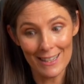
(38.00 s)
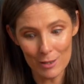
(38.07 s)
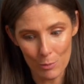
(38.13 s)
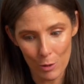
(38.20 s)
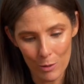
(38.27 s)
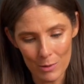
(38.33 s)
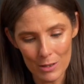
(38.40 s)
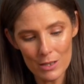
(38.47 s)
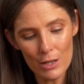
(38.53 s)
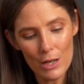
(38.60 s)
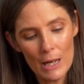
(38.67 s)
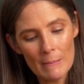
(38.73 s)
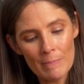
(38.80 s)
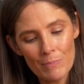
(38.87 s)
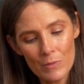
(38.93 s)
moment,
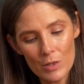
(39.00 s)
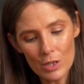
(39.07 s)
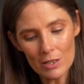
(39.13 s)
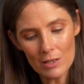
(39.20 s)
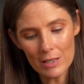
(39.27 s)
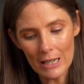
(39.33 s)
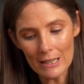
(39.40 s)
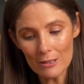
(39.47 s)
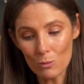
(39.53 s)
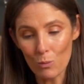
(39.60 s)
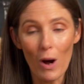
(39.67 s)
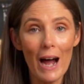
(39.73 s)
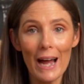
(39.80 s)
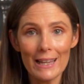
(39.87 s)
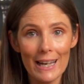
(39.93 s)
to discuss
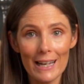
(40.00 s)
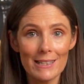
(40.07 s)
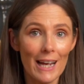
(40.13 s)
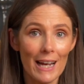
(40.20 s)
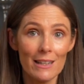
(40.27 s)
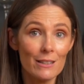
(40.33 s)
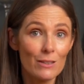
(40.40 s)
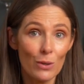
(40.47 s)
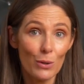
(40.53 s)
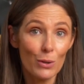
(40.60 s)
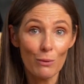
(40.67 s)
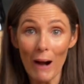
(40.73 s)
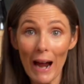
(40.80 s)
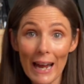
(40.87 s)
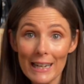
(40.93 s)
why they taste so
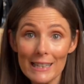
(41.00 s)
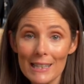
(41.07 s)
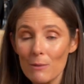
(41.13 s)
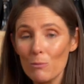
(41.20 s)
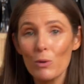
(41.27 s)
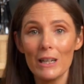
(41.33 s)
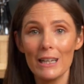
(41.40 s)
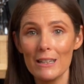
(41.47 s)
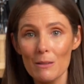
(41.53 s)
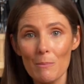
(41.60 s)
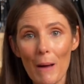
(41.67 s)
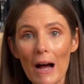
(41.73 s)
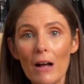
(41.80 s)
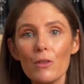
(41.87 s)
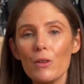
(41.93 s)
great and what it is
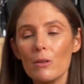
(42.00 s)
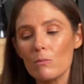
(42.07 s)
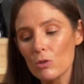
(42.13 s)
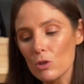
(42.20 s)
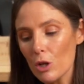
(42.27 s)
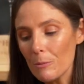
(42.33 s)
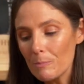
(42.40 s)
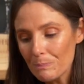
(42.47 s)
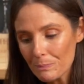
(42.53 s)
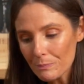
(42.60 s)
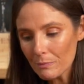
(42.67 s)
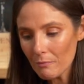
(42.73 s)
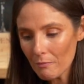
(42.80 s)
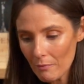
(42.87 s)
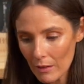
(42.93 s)
about them. So
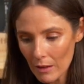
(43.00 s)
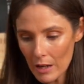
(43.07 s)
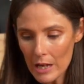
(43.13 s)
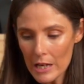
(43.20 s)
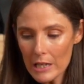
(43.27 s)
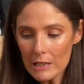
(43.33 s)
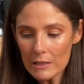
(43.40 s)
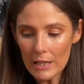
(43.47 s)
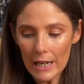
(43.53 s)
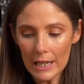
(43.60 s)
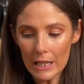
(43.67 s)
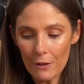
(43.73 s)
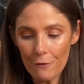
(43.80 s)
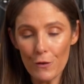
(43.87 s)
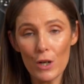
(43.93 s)
starting
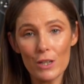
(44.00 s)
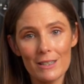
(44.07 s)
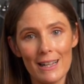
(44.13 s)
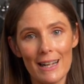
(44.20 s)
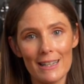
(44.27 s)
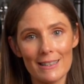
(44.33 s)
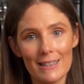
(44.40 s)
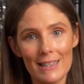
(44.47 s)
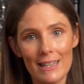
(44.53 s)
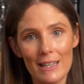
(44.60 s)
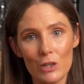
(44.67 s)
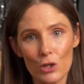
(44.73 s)
in the first glass, the